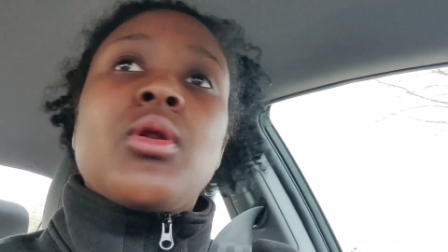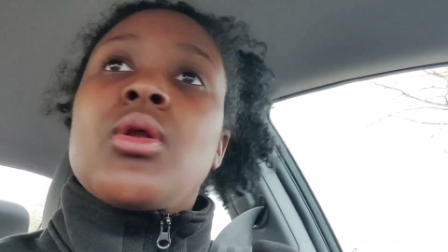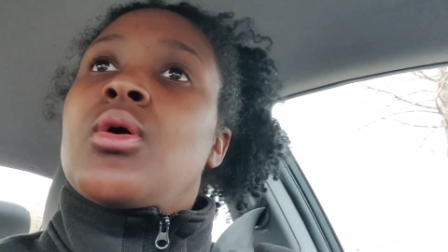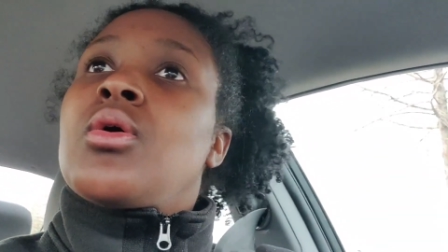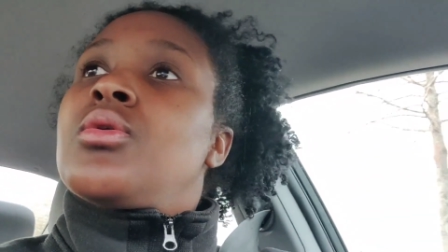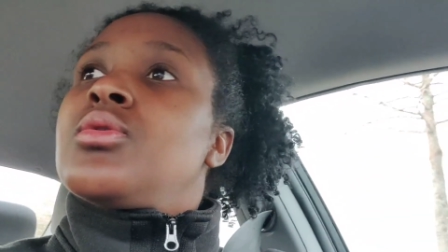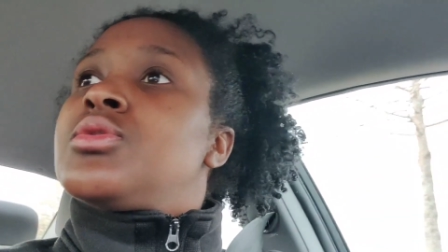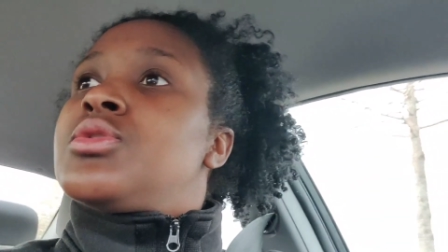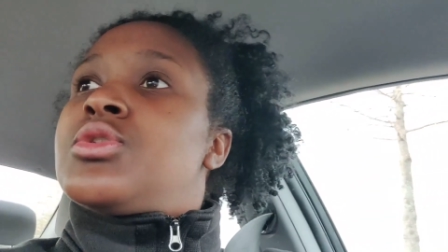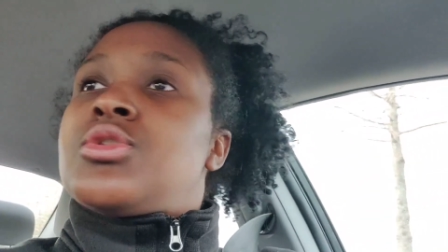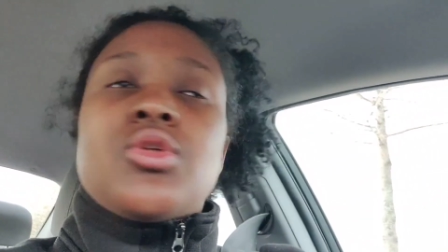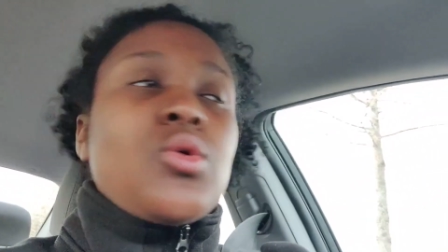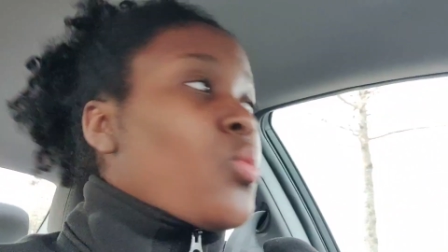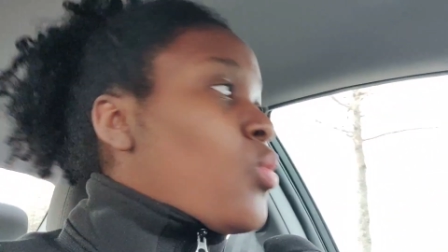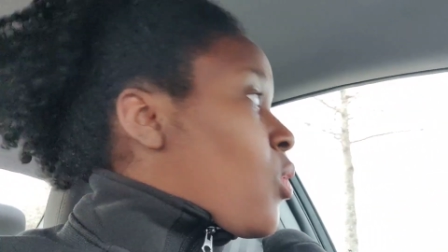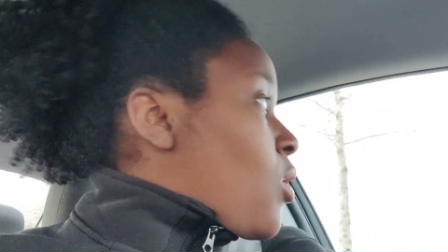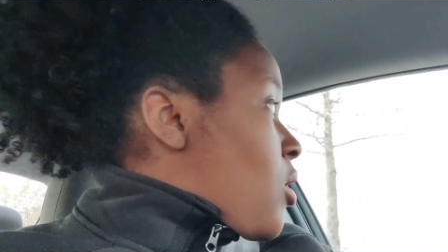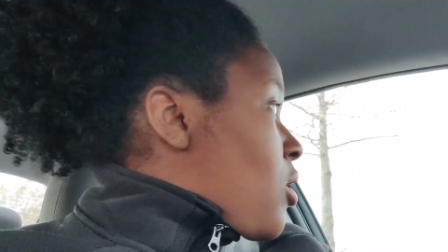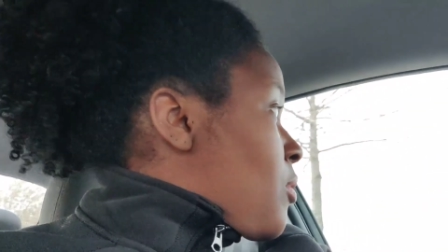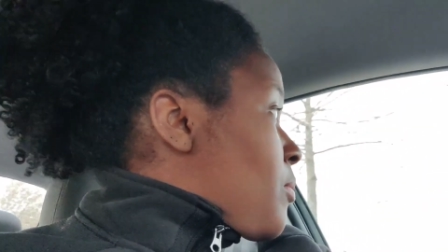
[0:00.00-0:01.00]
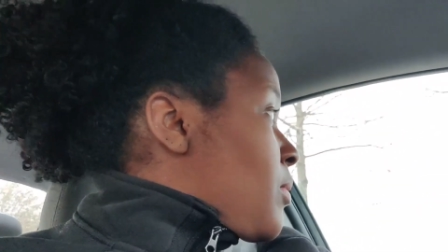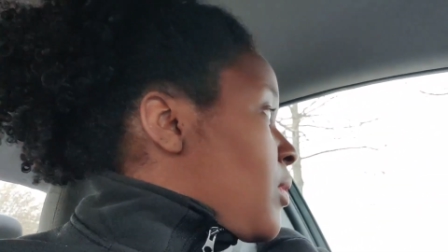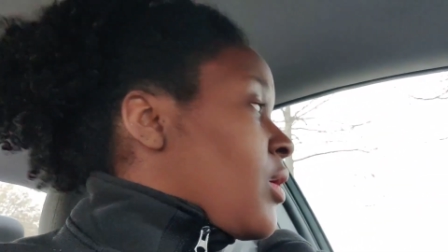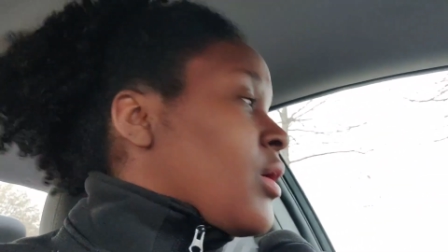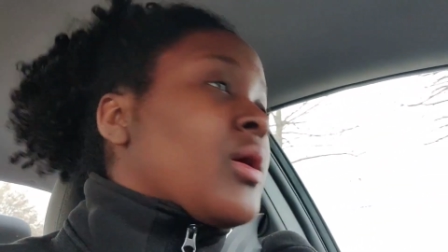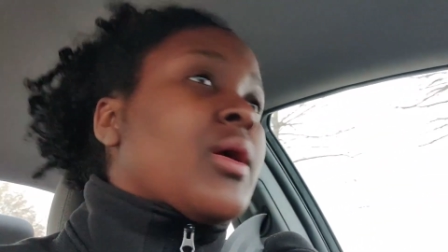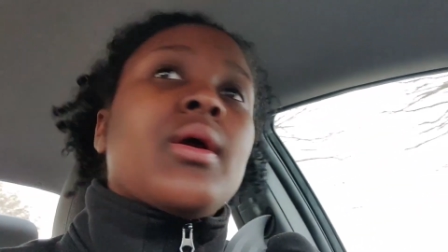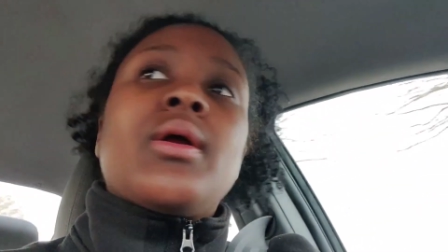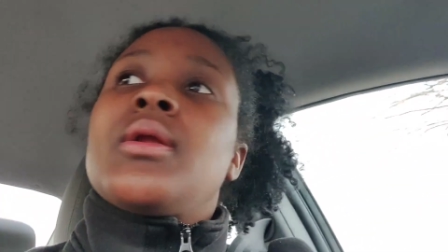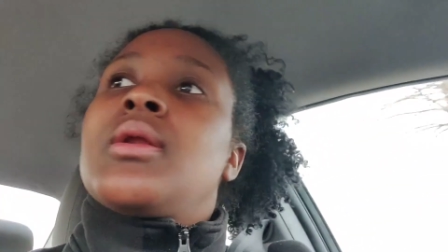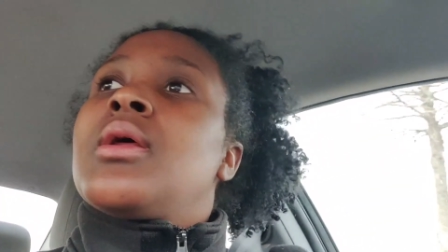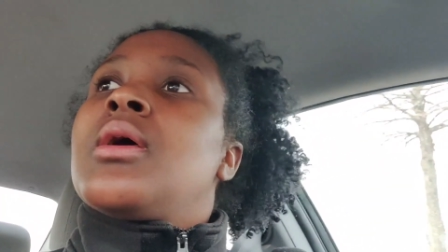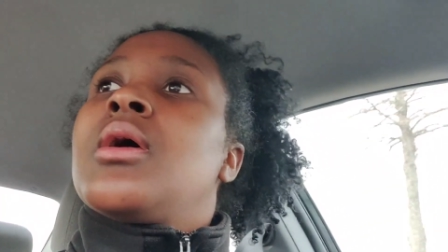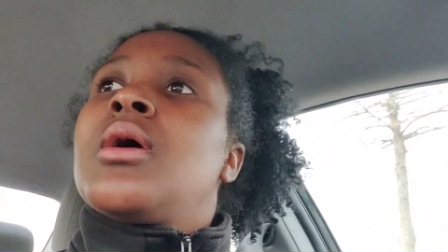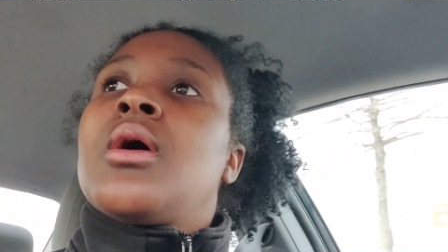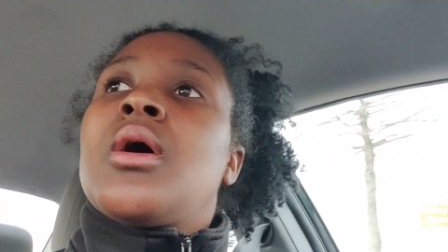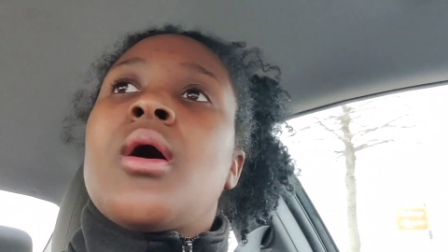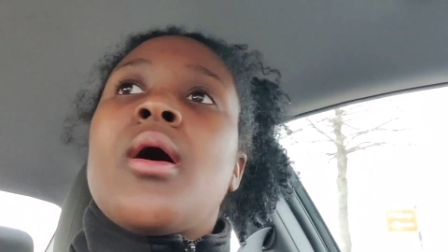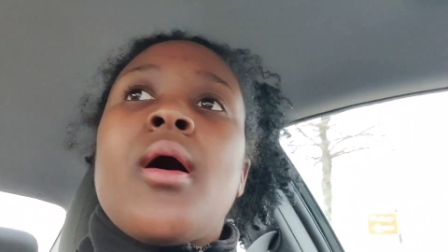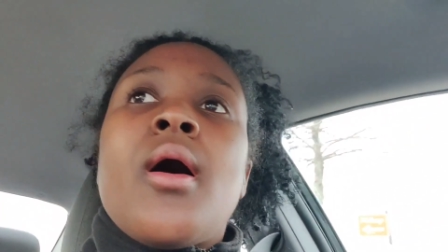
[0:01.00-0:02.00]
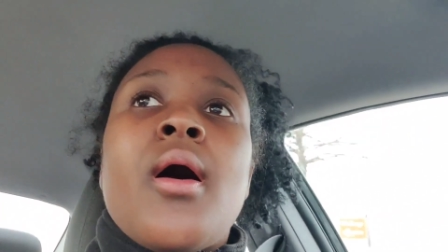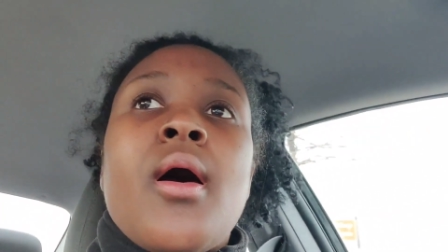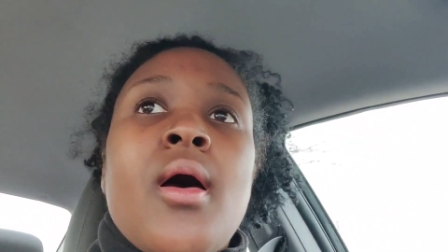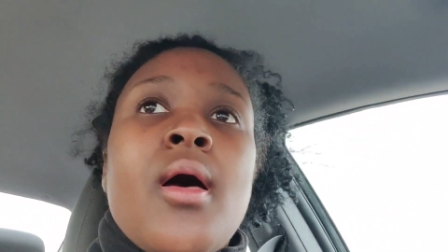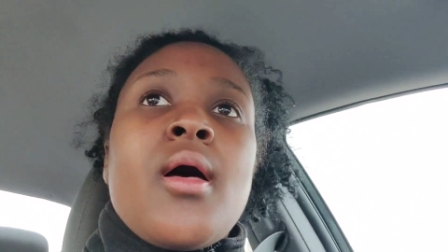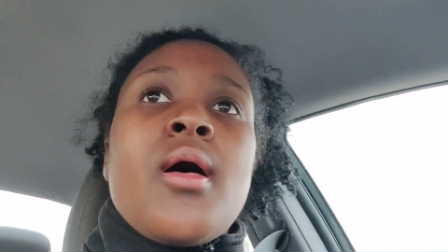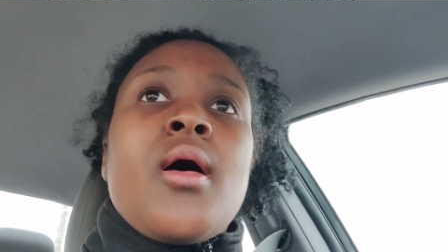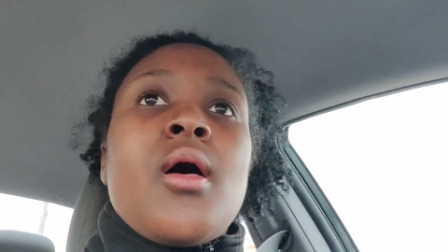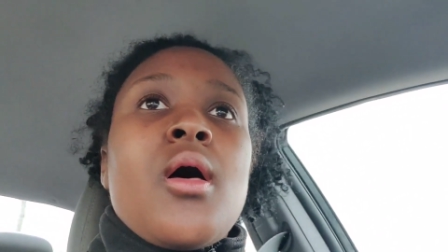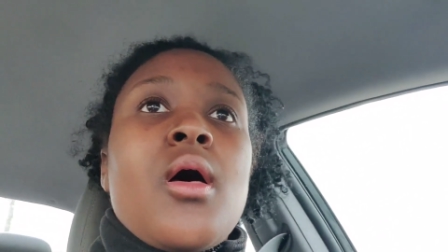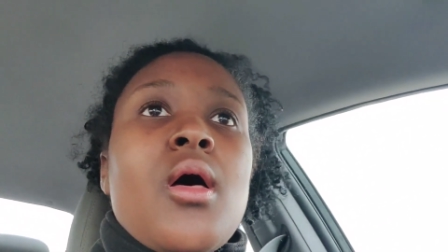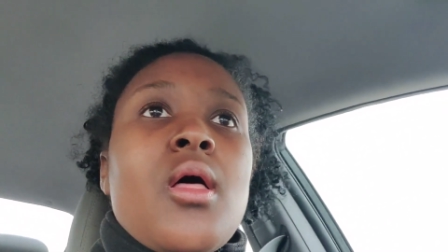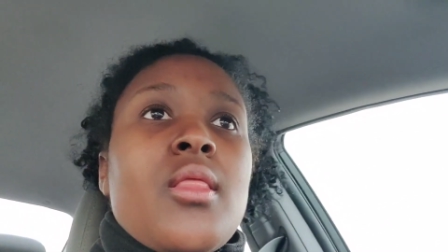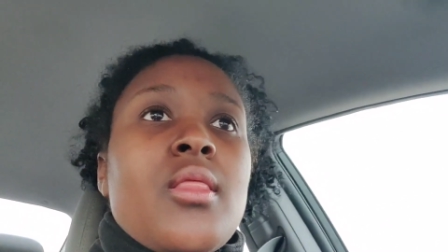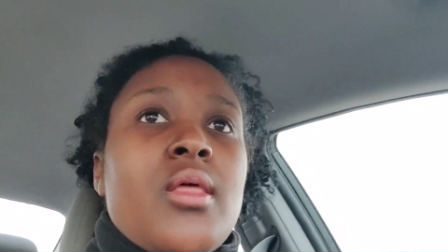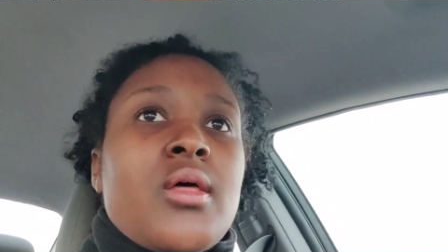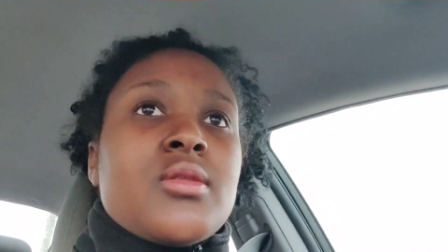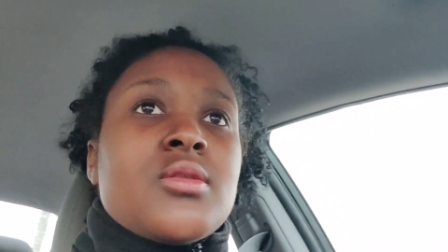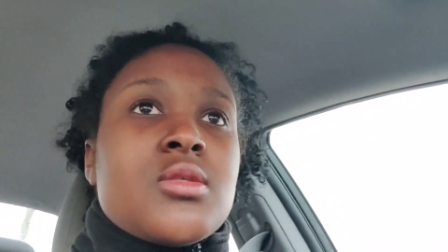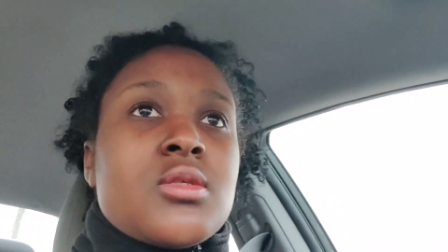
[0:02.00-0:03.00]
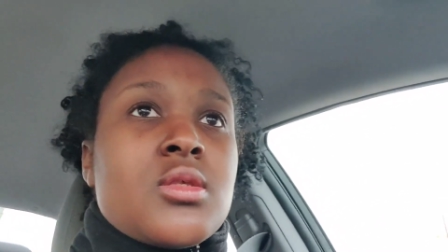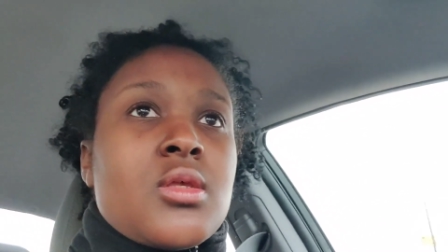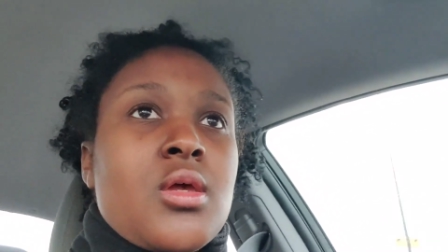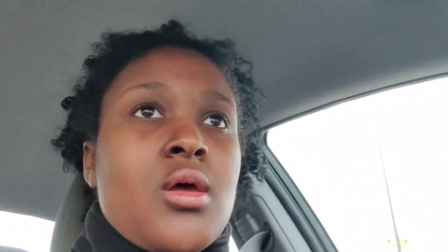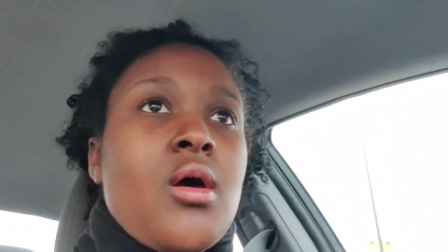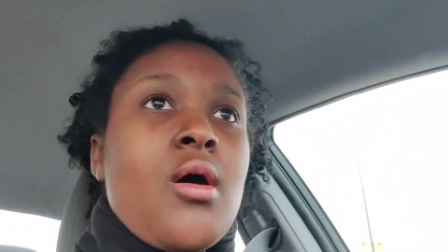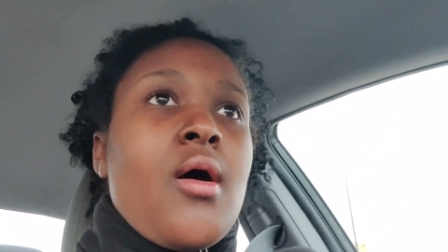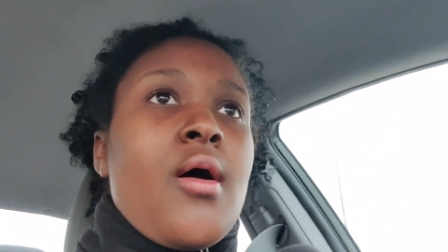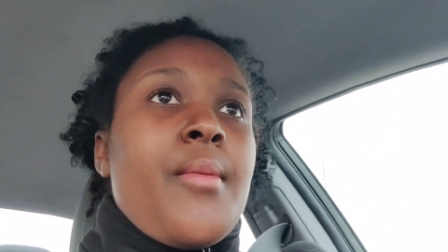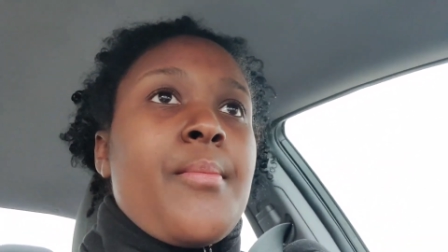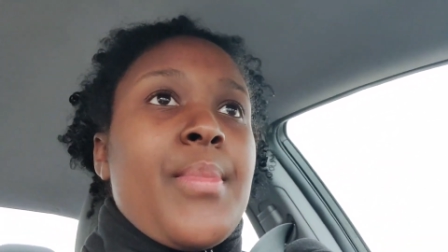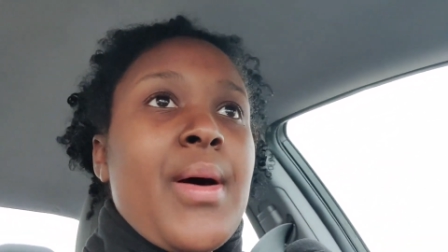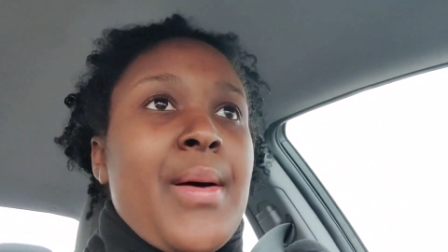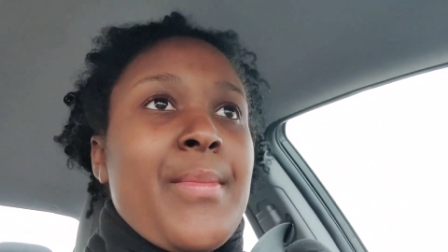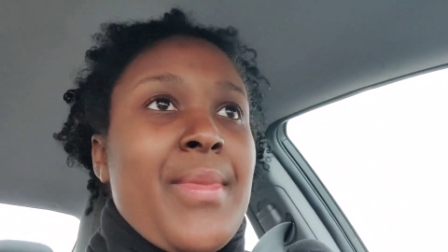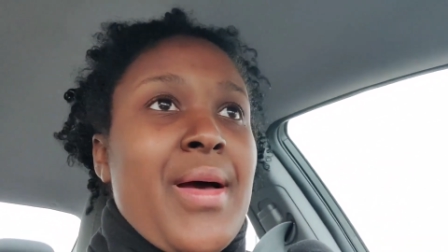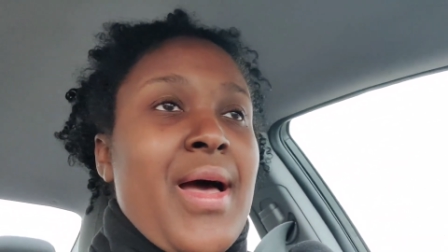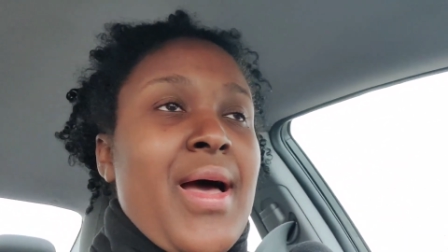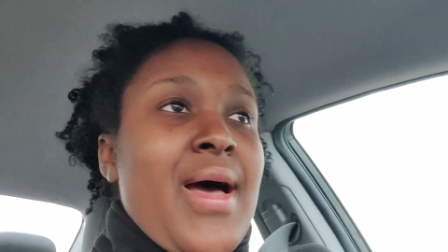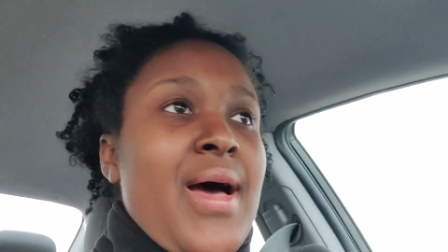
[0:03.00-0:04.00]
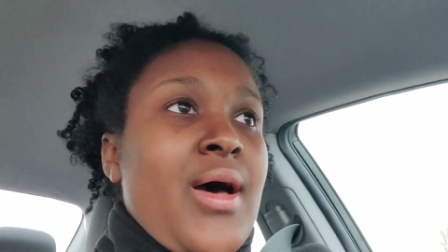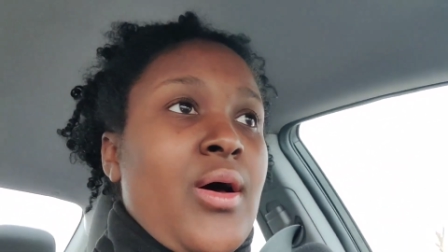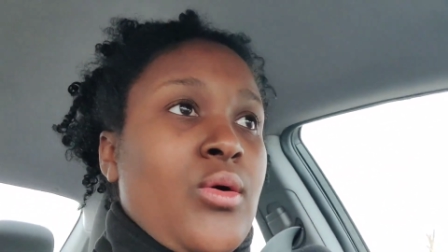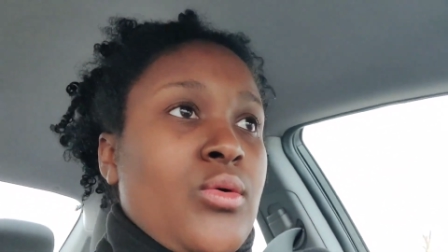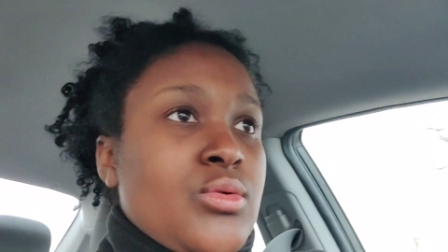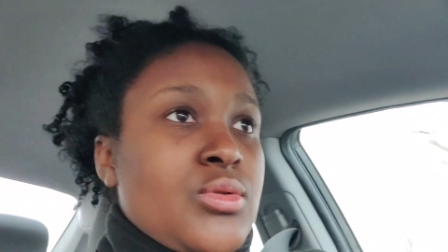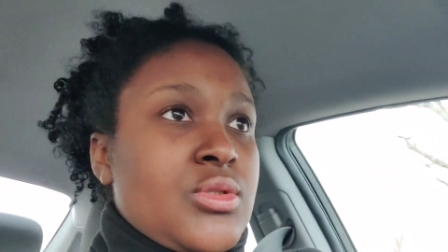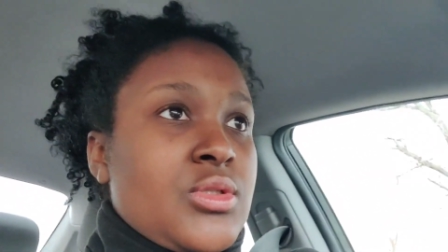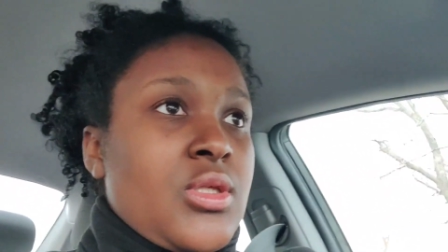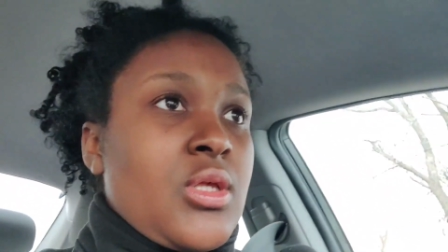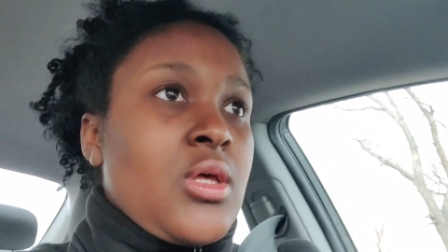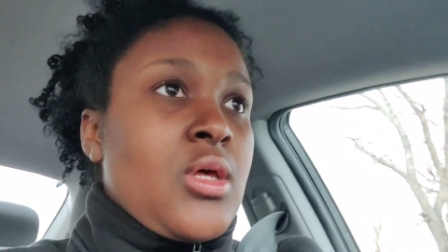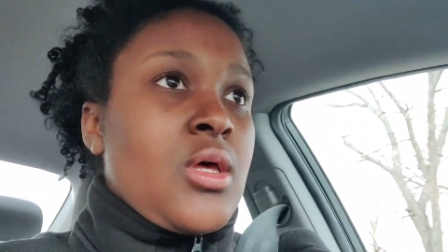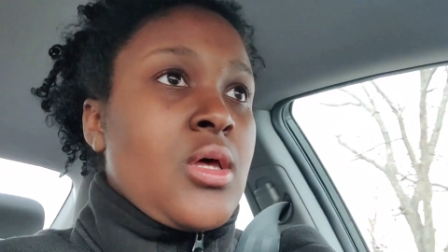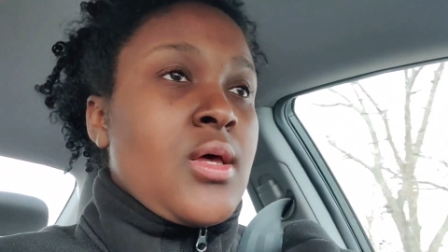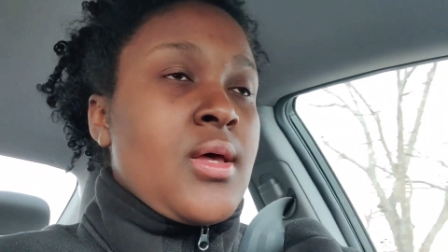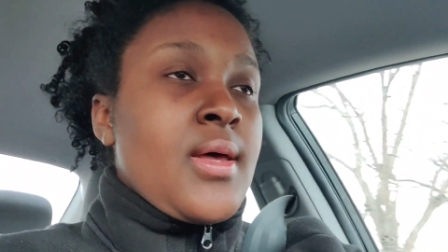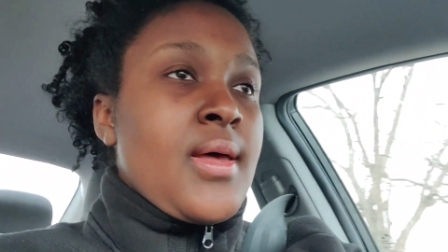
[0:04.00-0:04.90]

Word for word: I'm gonna go to the Walmart that's uh, by my house